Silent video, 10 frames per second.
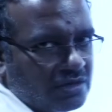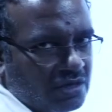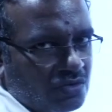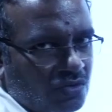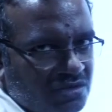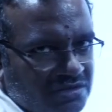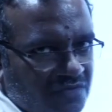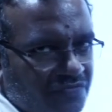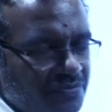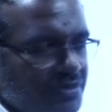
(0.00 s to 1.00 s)
or goals
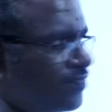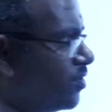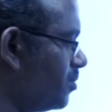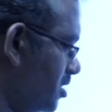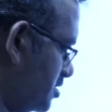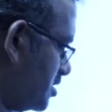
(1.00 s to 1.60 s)
of pre-formulation